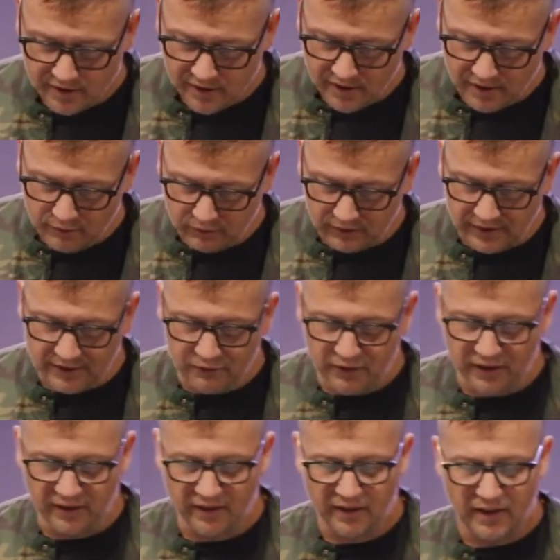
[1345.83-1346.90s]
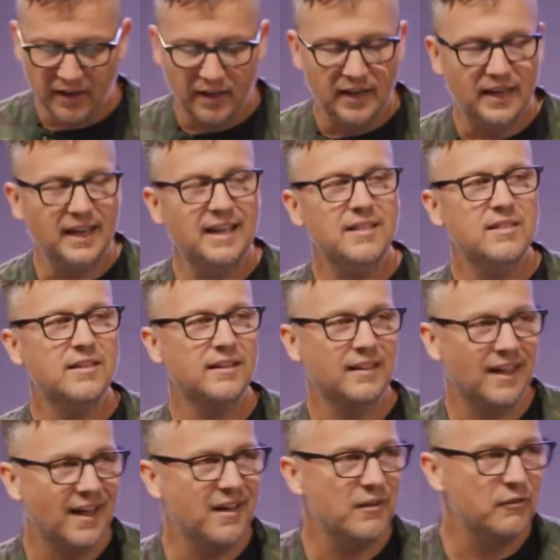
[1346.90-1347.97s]
of living in the
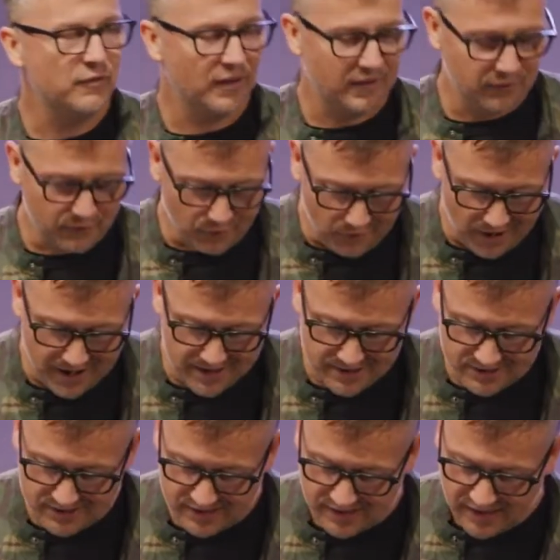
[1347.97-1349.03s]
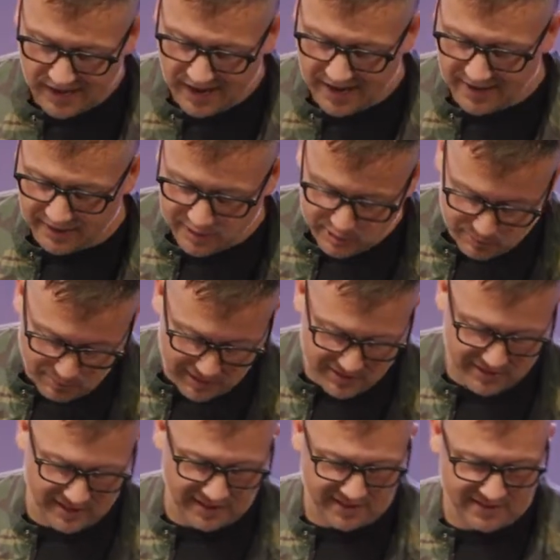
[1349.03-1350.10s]
love of Christ and
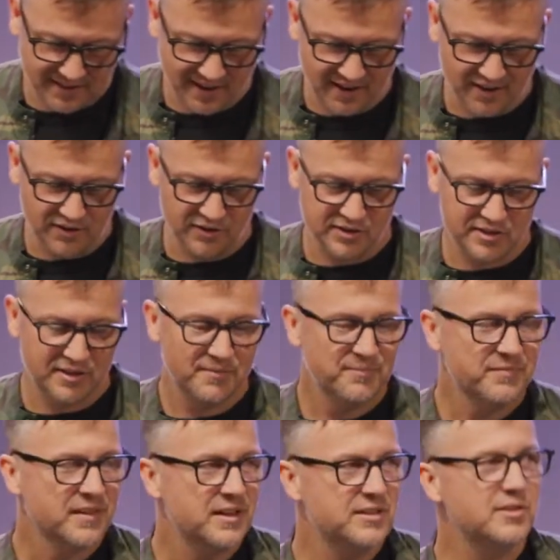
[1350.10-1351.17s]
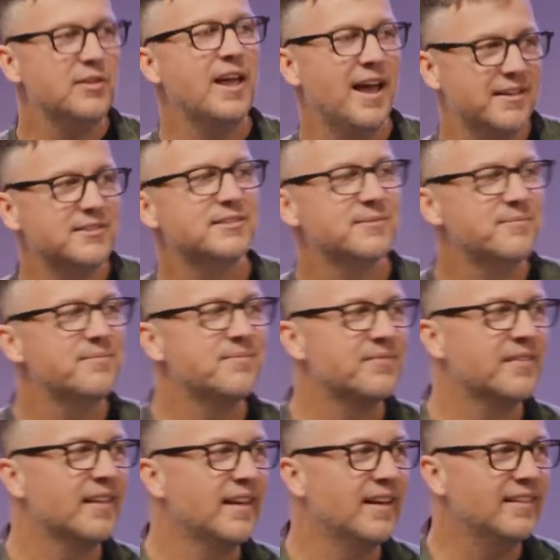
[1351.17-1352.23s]
expressing it to others. So yes,
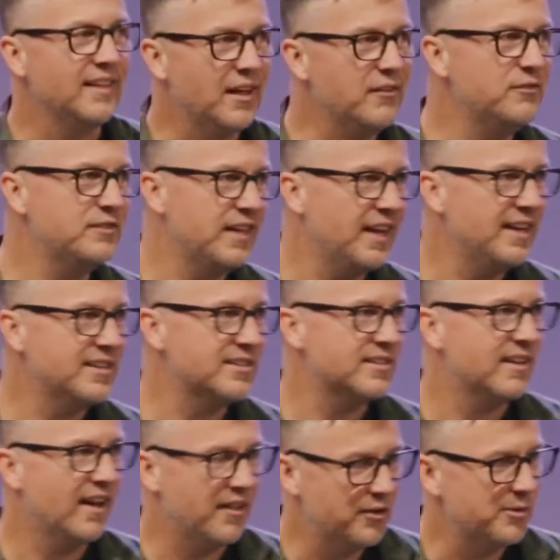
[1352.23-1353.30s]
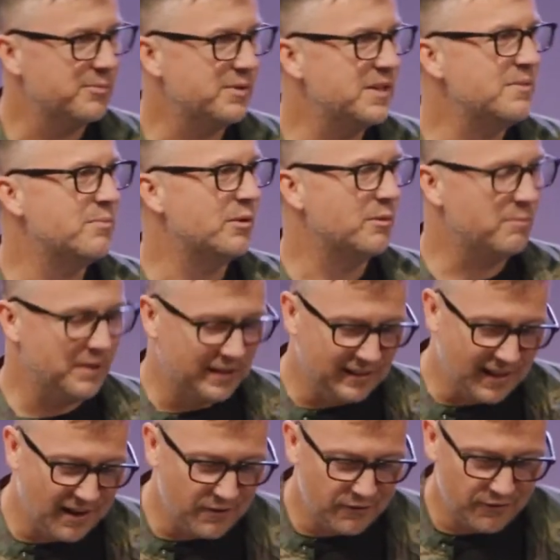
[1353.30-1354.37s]
love takes other people, but
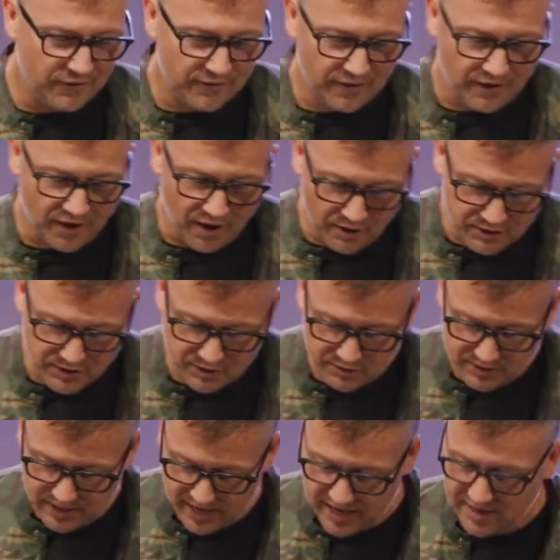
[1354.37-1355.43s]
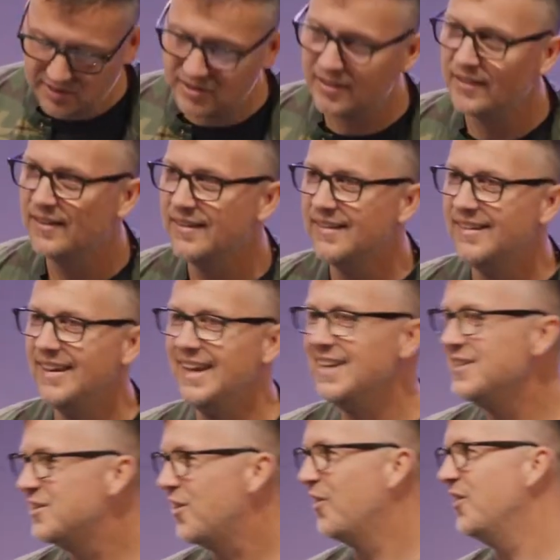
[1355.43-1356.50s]
love also takes
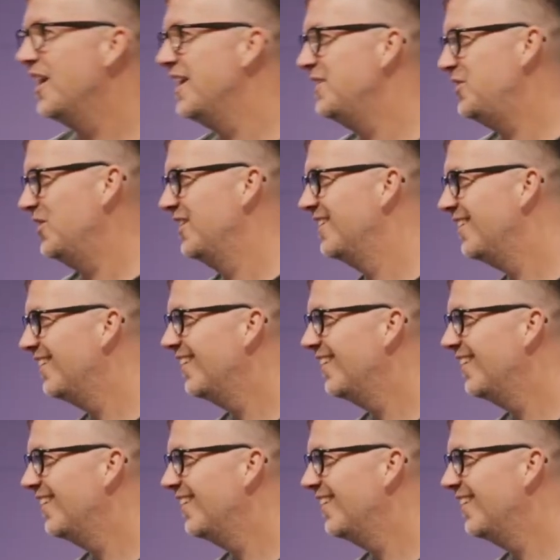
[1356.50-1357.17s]
incarnation.